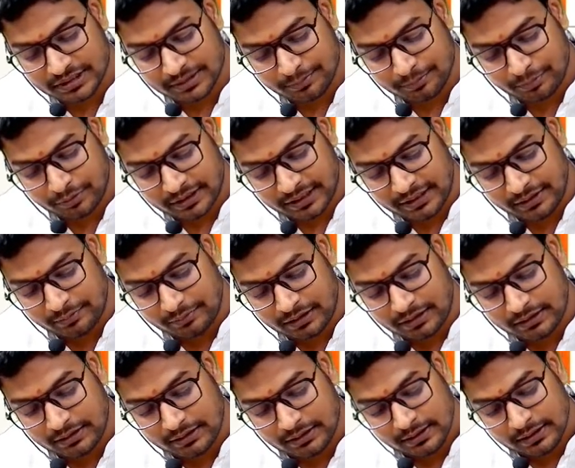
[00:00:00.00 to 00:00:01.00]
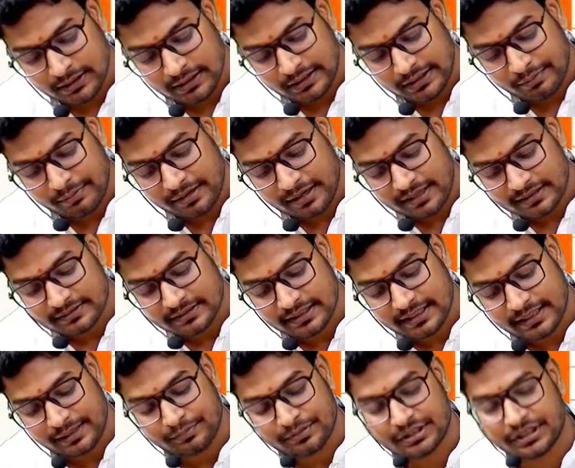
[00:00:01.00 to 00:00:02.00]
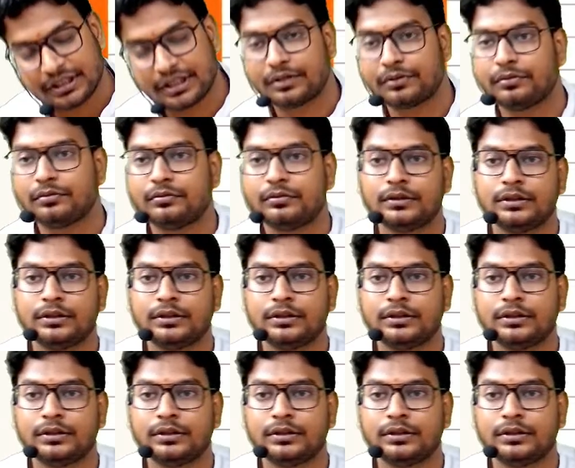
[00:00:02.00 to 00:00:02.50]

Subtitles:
important ma. They may ask the MCQ.